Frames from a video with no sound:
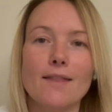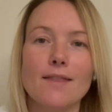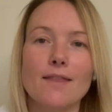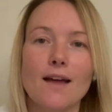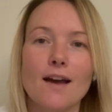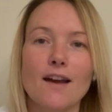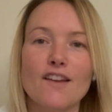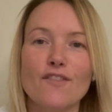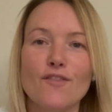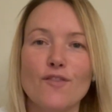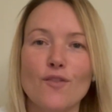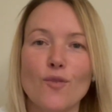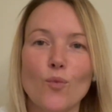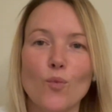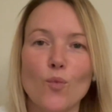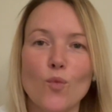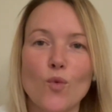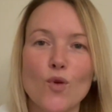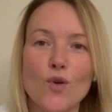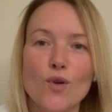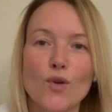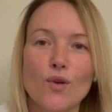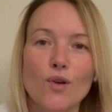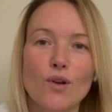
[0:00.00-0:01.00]
life
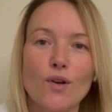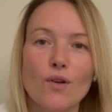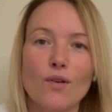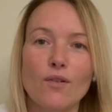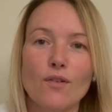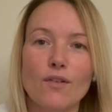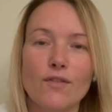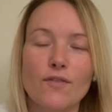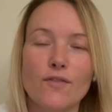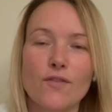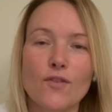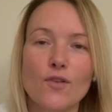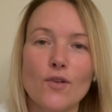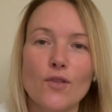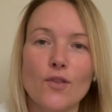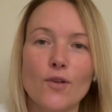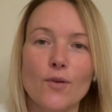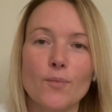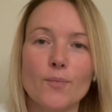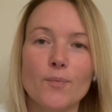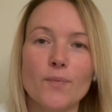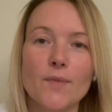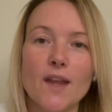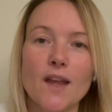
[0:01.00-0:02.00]
work for
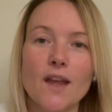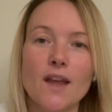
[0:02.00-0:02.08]
them.